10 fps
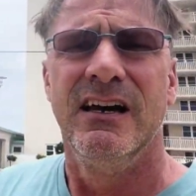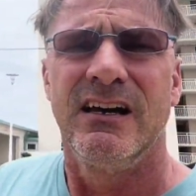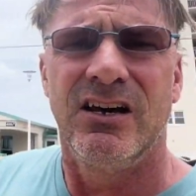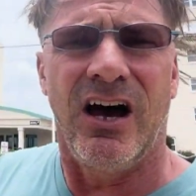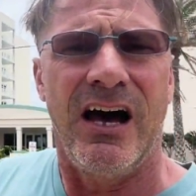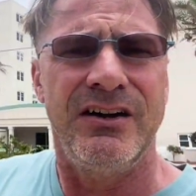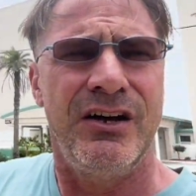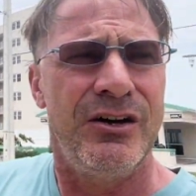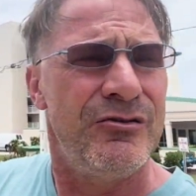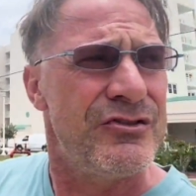
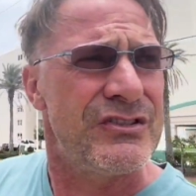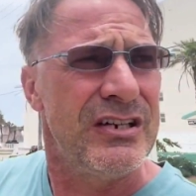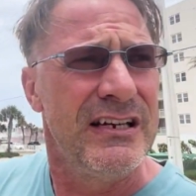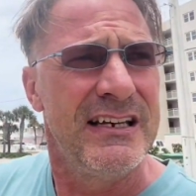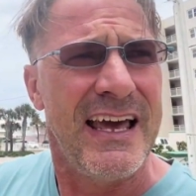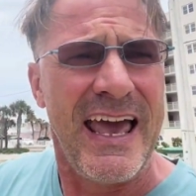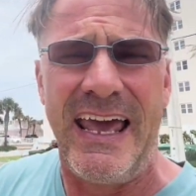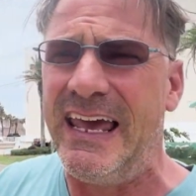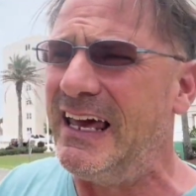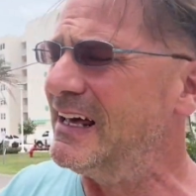condos
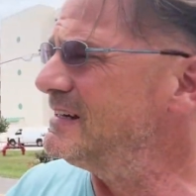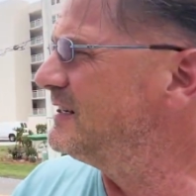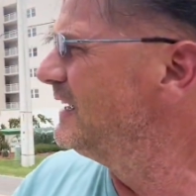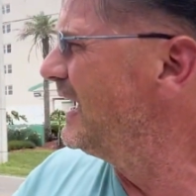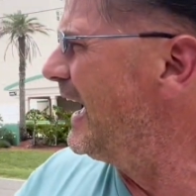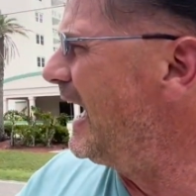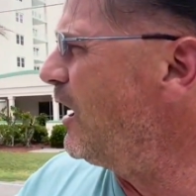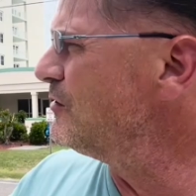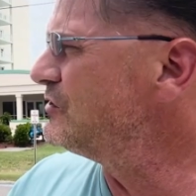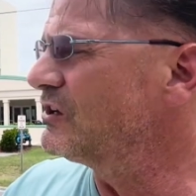and
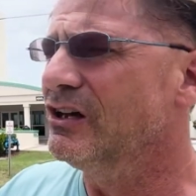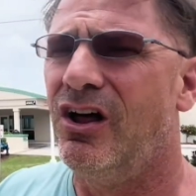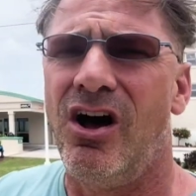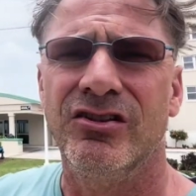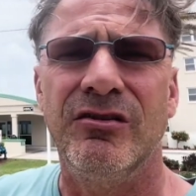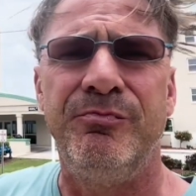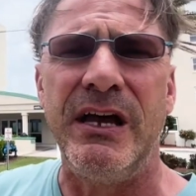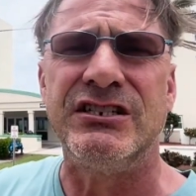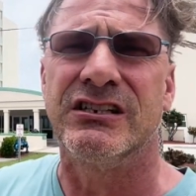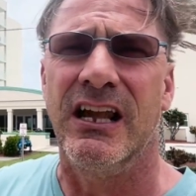houses along the
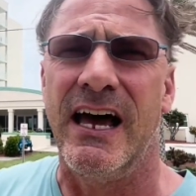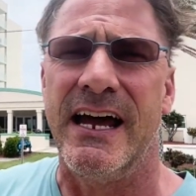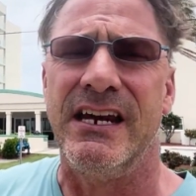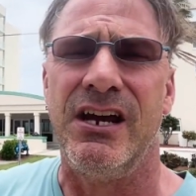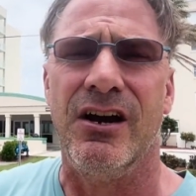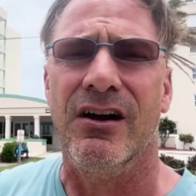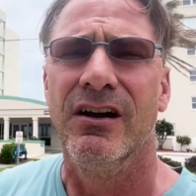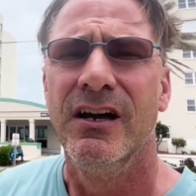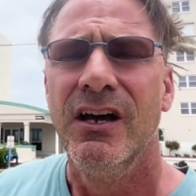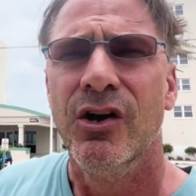beach line here
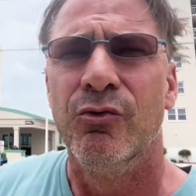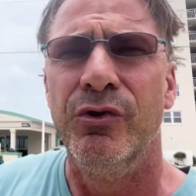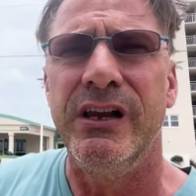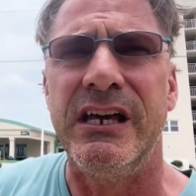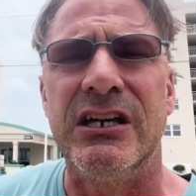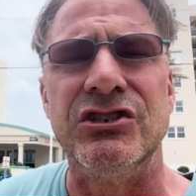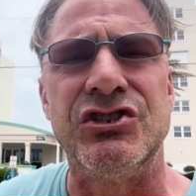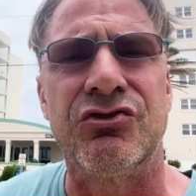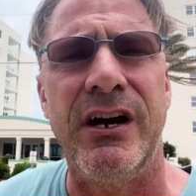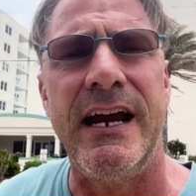really
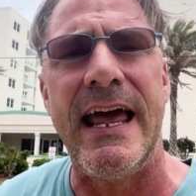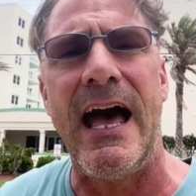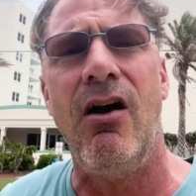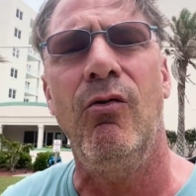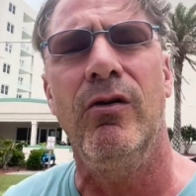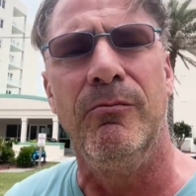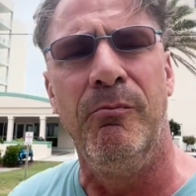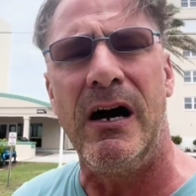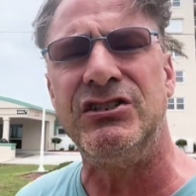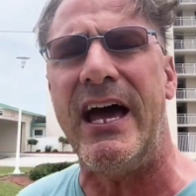constrain how
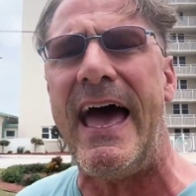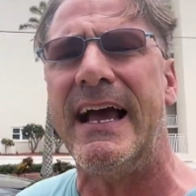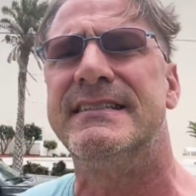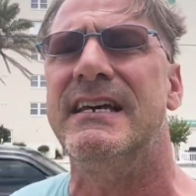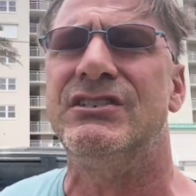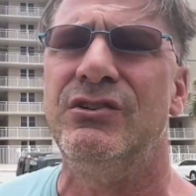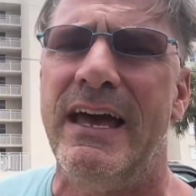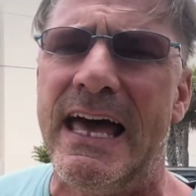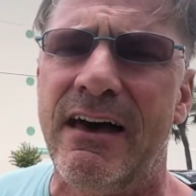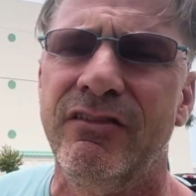much access you
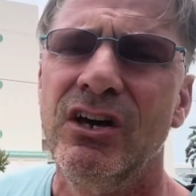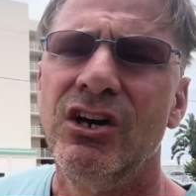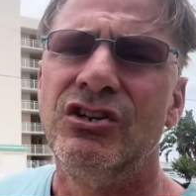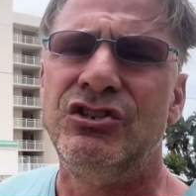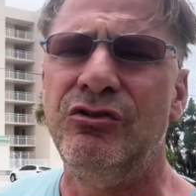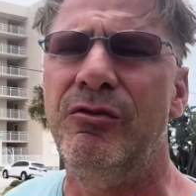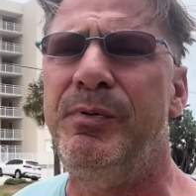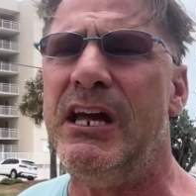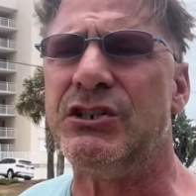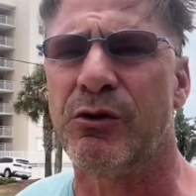have to the
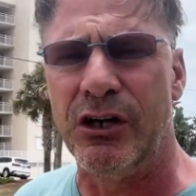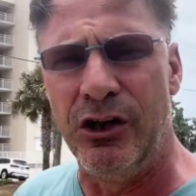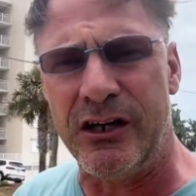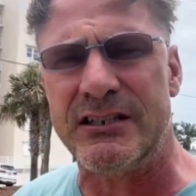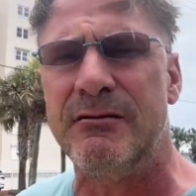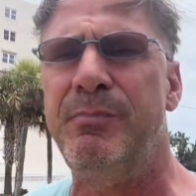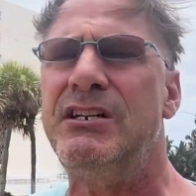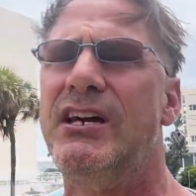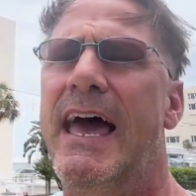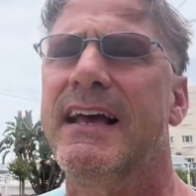beach. We're going to look at some
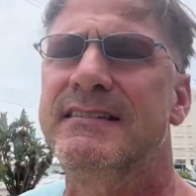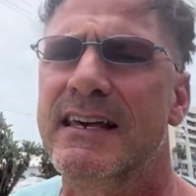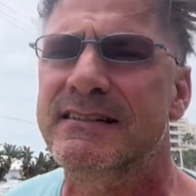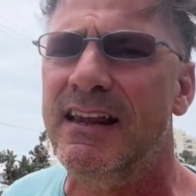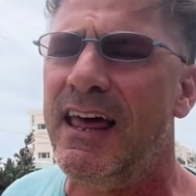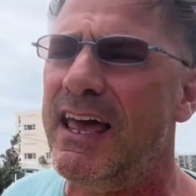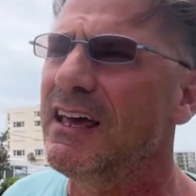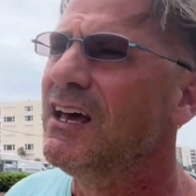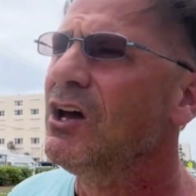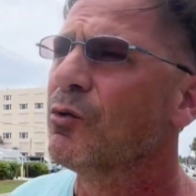beach access today.
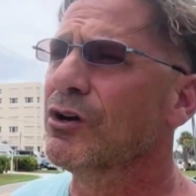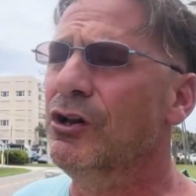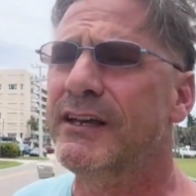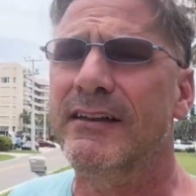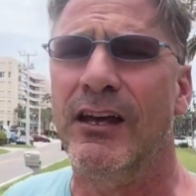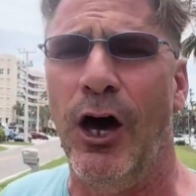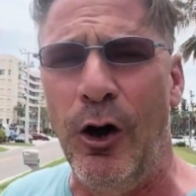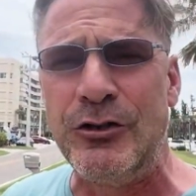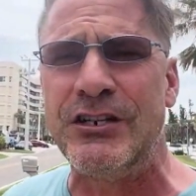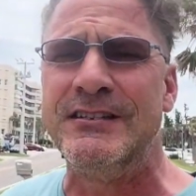We're going to look at the
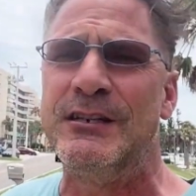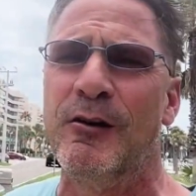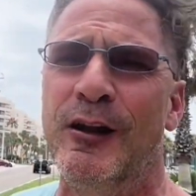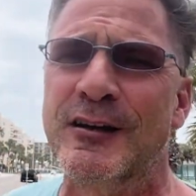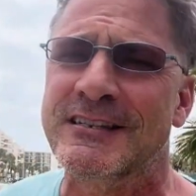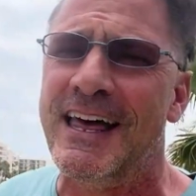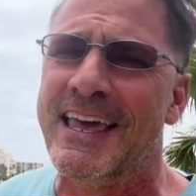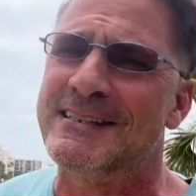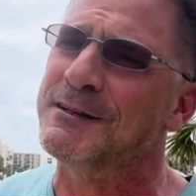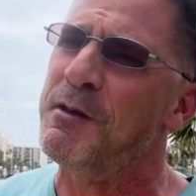ocean, see what it looks like.
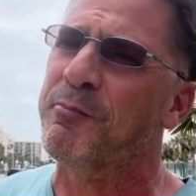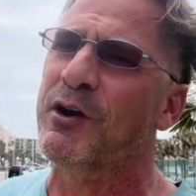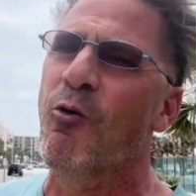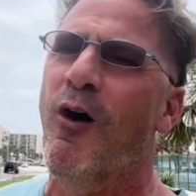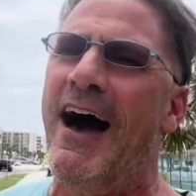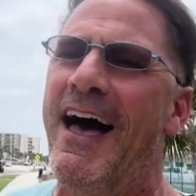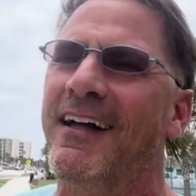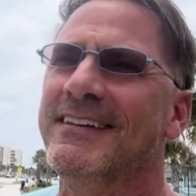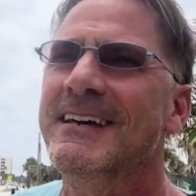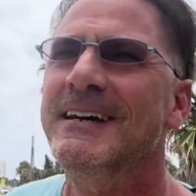It's going to be pretty wild.